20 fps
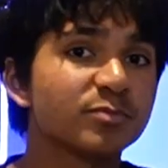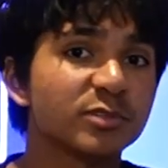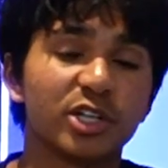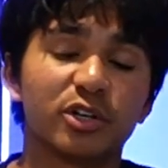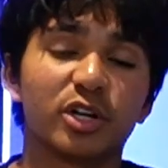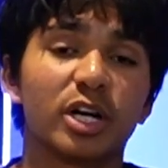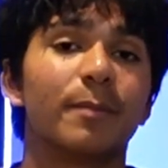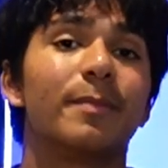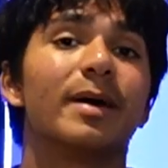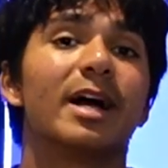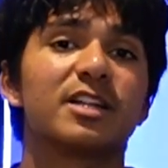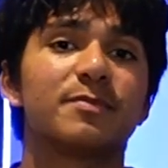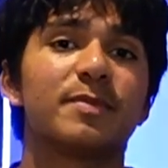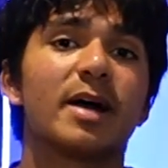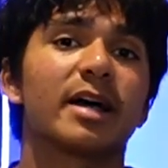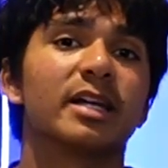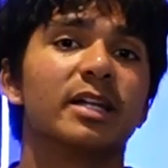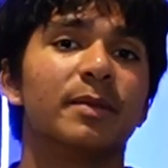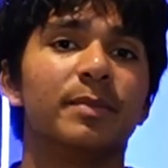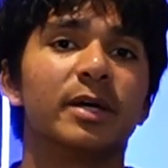They've got to bounce
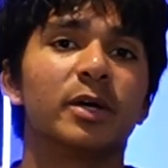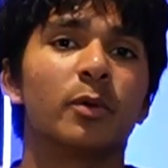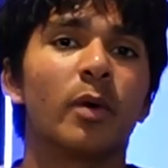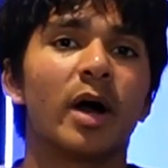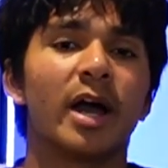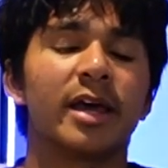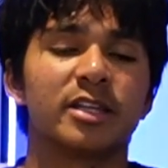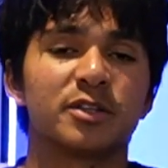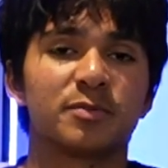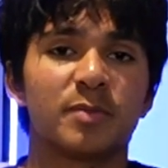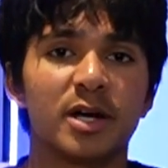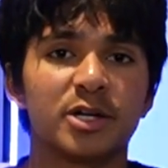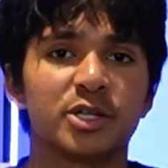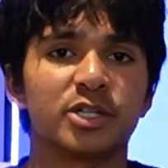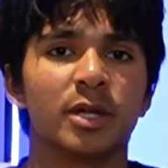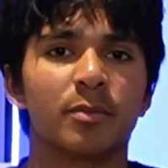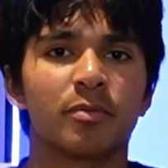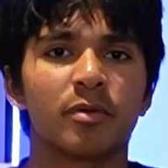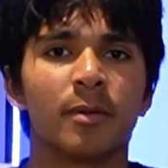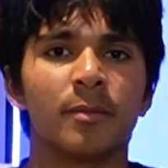back in a big way,
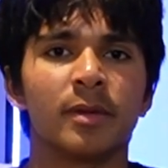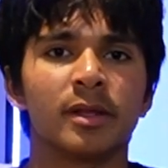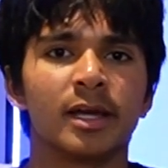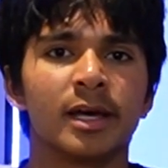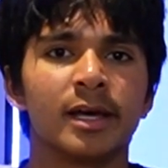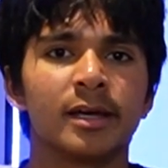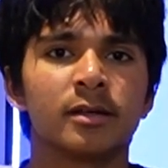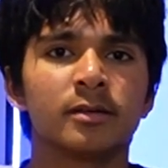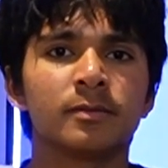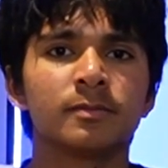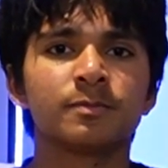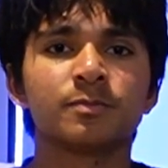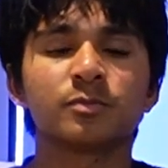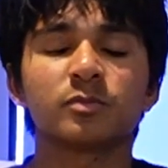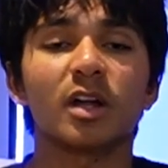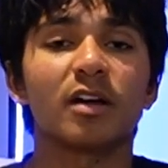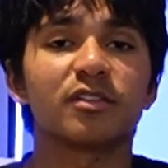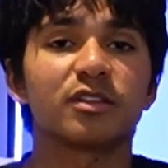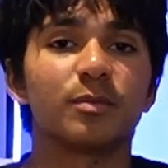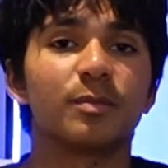especially in the Premier League.
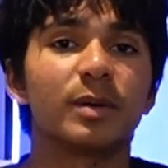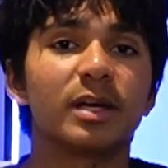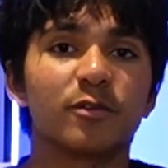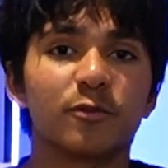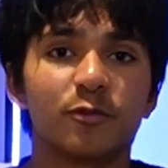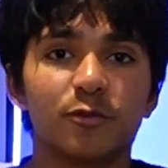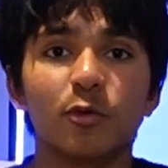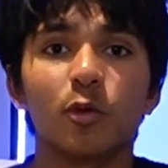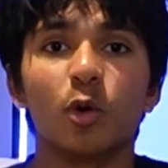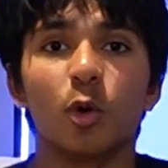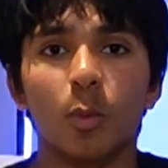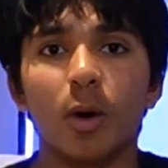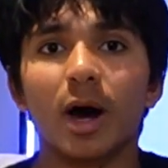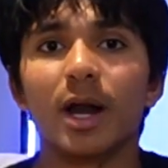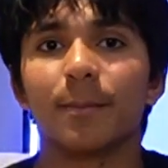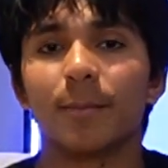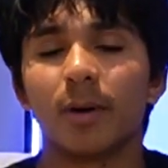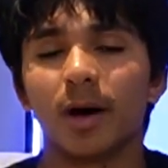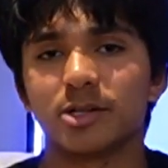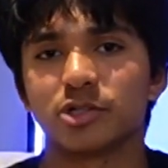After being
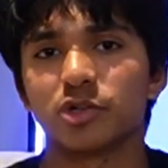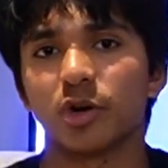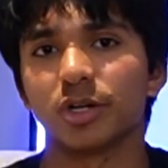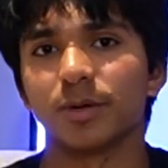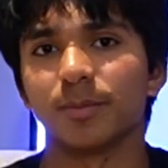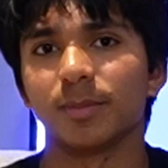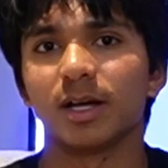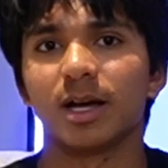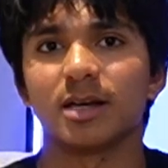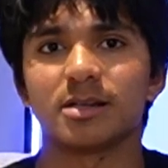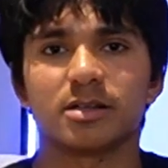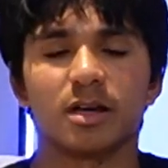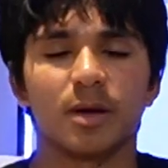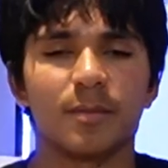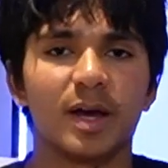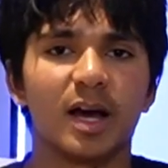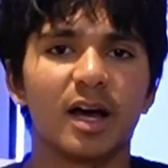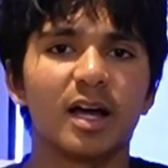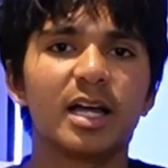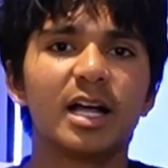4-1 by Tottenham last time
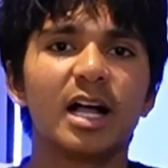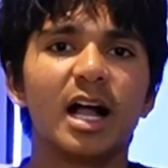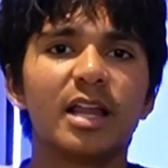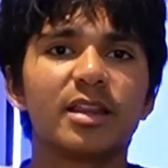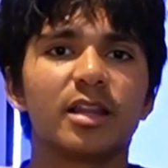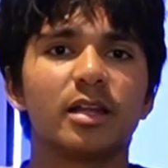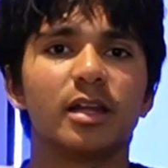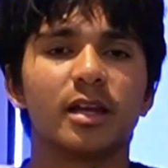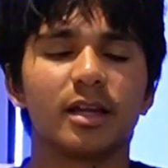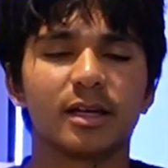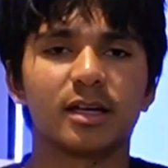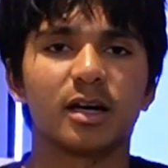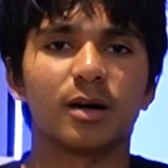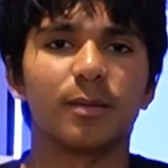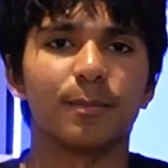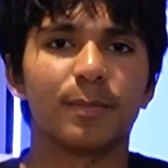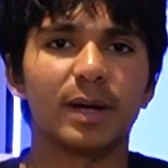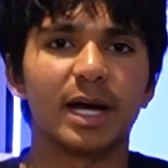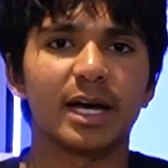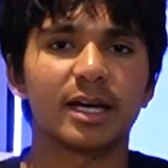out, they need to
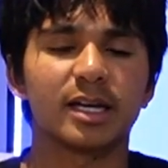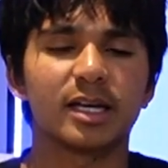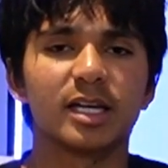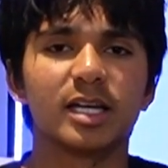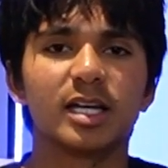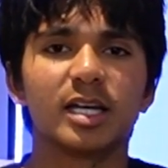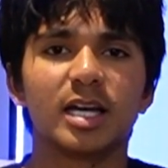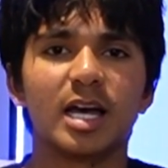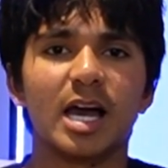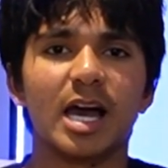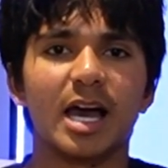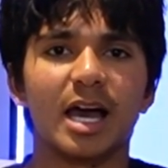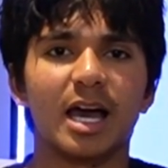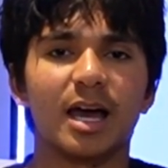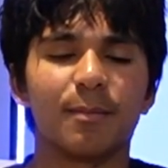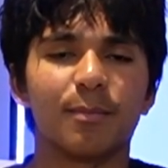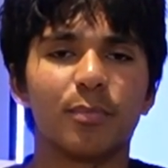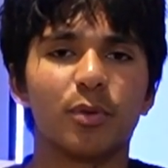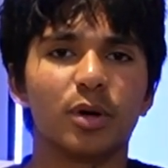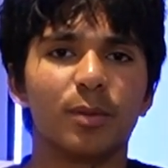come back
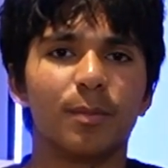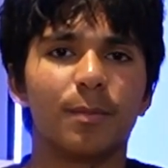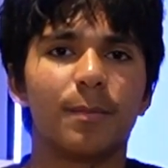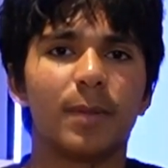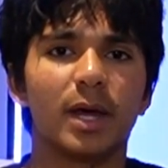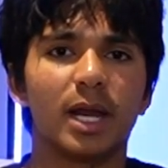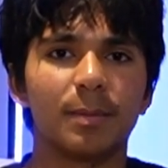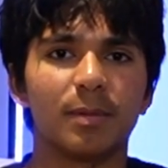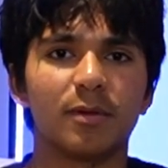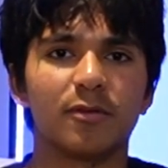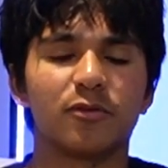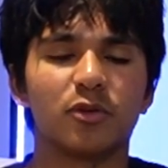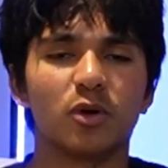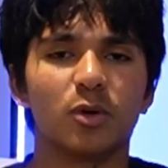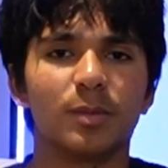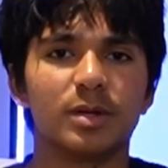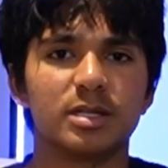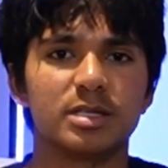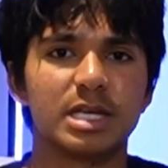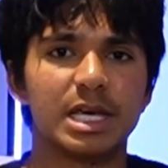and put a better
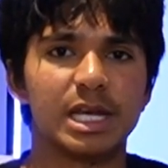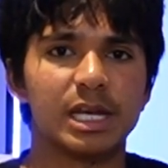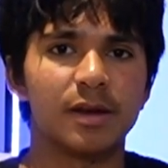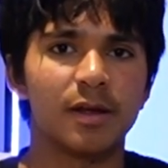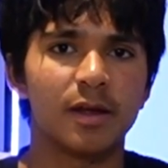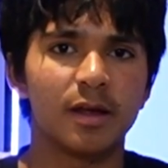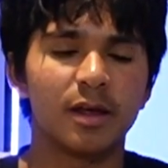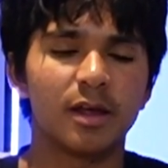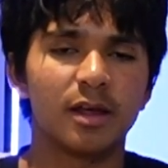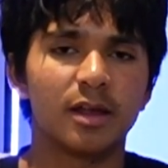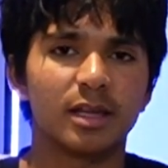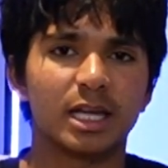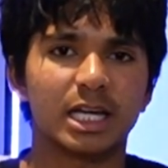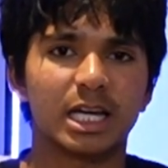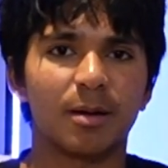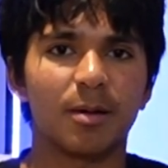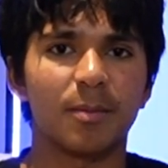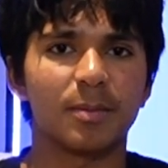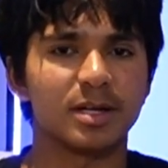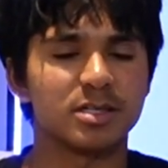performance in. They
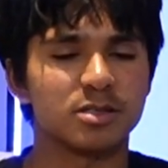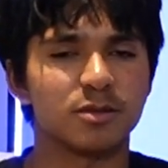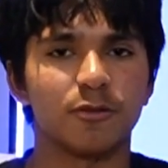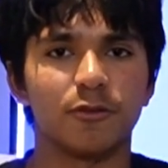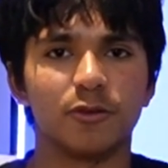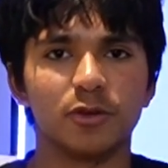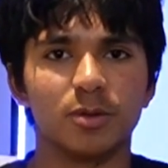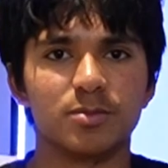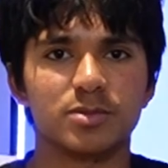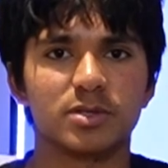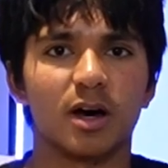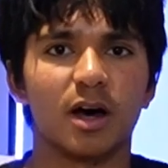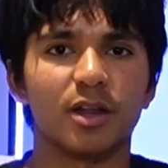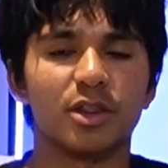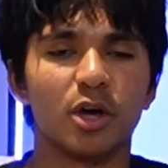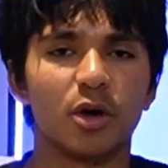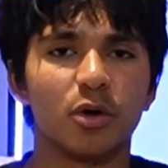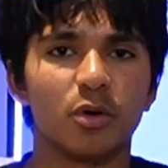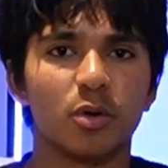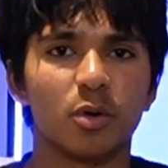come up against the Fulham side
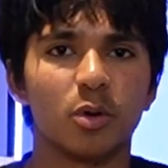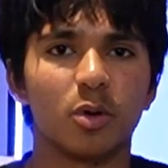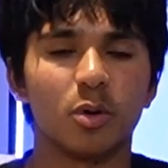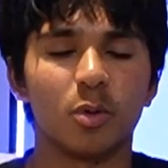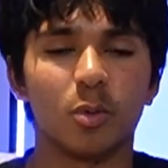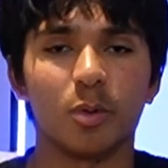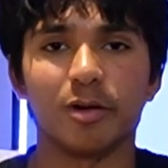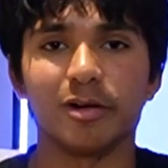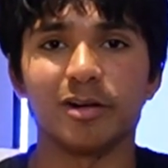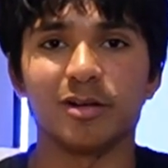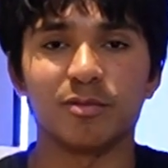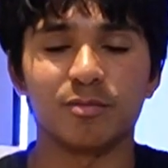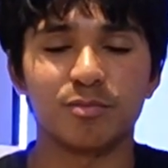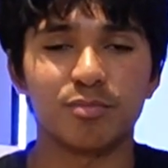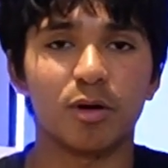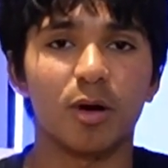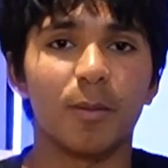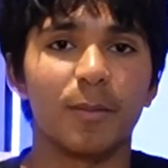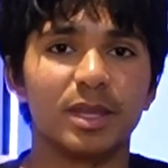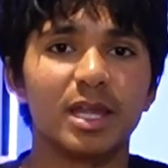though, who are in
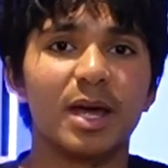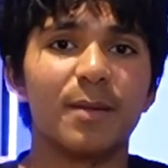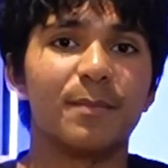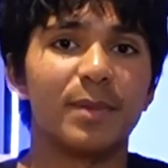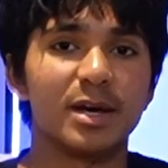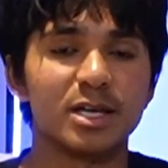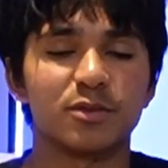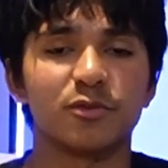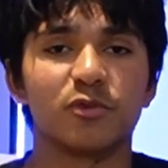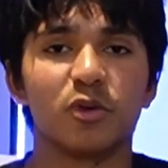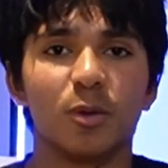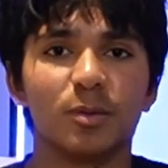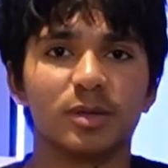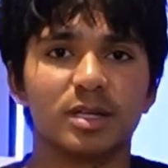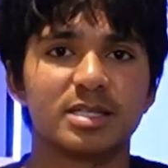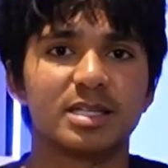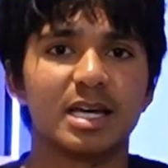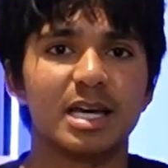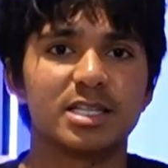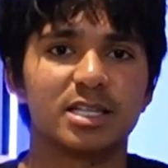probably their best form of the
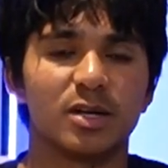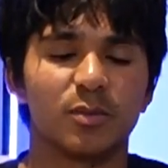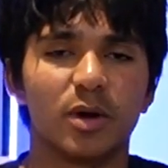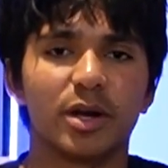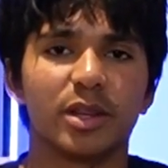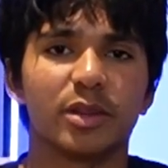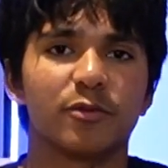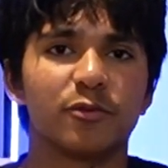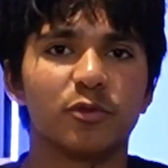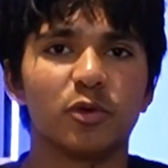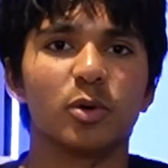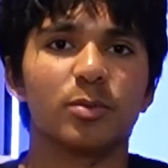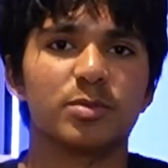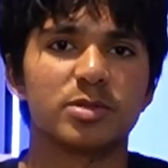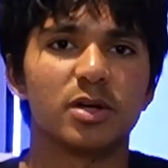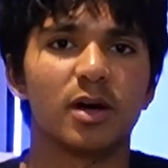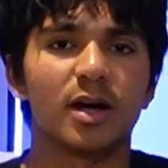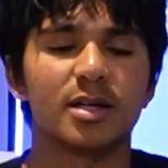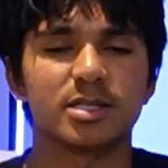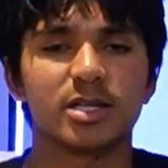season and one of the form
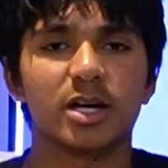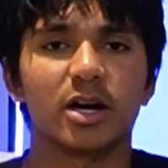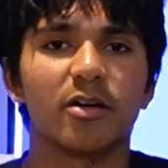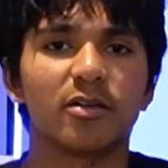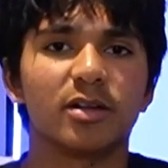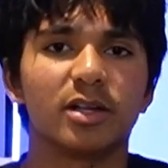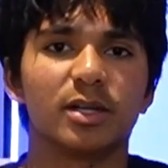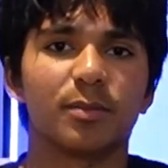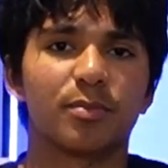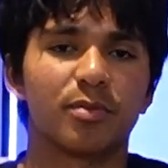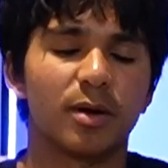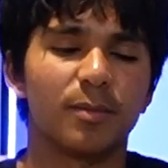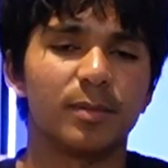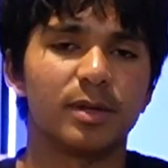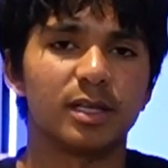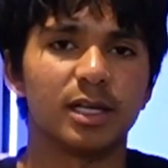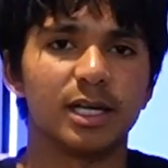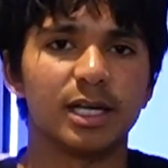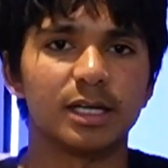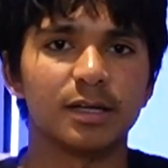sides currently in the Premier
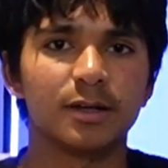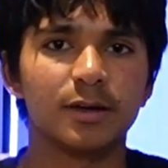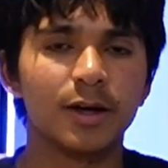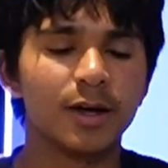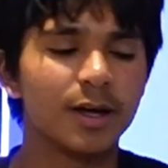League.